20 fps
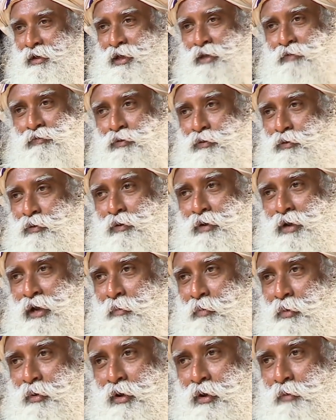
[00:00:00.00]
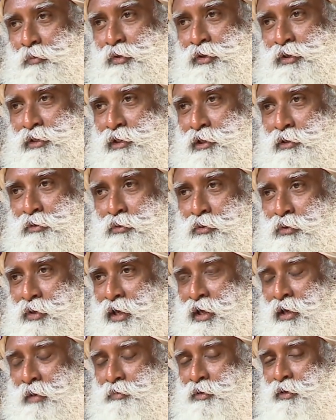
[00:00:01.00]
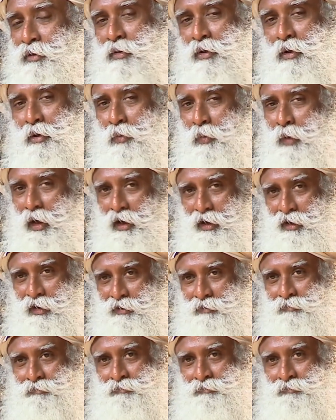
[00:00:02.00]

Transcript: if you look up, obviously you're looking up the wrong way.